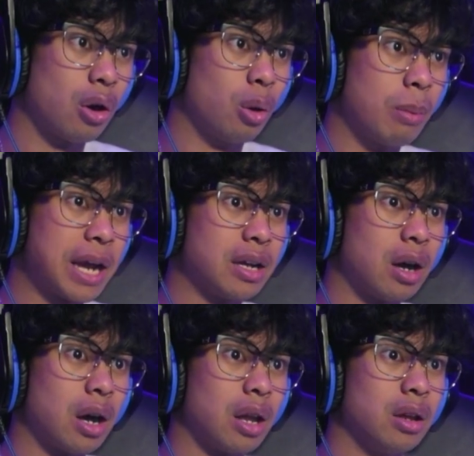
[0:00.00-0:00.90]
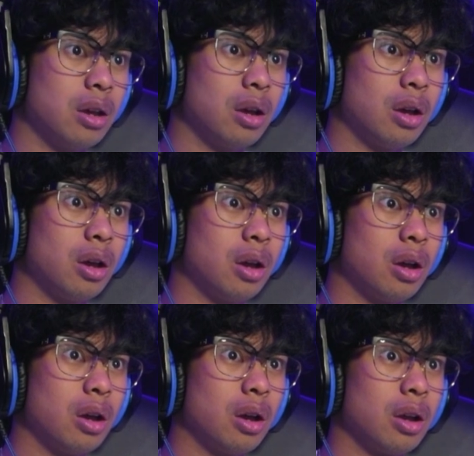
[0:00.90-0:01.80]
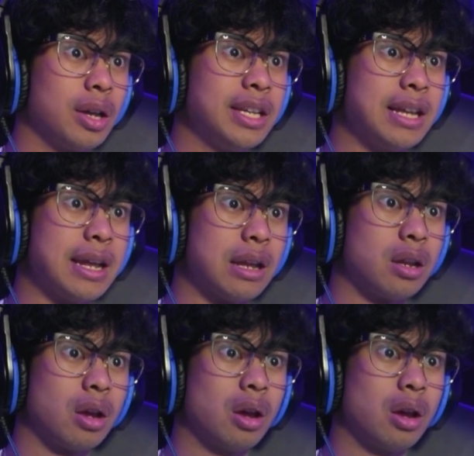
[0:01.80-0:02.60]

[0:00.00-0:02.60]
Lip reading: Oh my god. He did it.